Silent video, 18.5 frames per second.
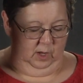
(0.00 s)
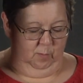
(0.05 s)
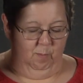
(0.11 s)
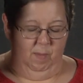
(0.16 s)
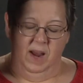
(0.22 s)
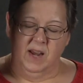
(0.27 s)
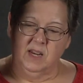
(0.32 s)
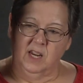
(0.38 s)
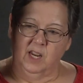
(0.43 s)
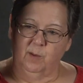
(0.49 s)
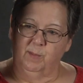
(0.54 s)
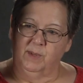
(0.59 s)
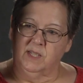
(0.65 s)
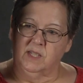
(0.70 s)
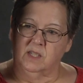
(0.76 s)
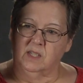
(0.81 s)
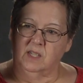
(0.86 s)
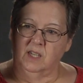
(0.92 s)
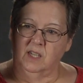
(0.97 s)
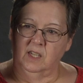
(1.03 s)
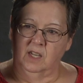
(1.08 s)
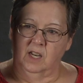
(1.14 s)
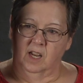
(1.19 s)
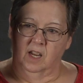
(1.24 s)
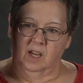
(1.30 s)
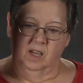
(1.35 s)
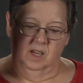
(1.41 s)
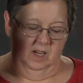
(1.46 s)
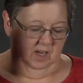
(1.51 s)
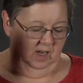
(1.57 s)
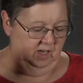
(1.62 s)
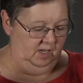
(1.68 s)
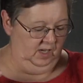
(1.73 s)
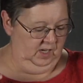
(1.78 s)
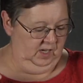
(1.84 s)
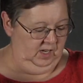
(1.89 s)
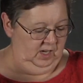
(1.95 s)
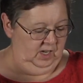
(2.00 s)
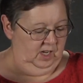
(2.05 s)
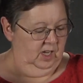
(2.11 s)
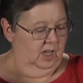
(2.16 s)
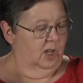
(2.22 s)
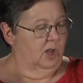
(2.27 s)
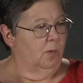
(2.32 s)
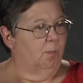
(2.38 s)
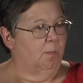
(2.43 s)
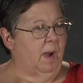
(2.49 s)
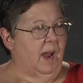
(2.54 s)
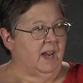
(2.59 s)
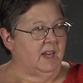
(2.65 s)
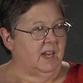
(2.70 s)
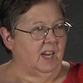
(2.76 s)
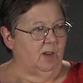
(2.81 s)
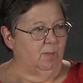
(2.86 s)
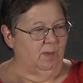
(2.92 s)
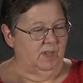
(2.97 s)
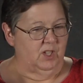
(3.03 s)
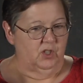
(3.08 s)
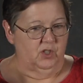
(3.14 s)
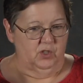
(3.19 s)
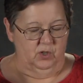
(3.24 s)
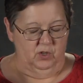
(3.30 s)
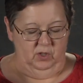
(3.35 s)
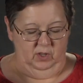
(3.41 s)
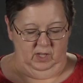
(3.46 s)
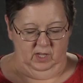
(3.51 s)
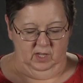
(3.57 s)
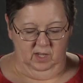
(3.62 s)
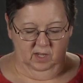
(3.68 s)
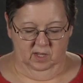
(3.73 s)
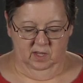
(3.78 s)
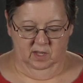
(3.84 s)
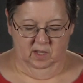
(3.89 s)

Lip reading: My name is Tina. My name is Shirley.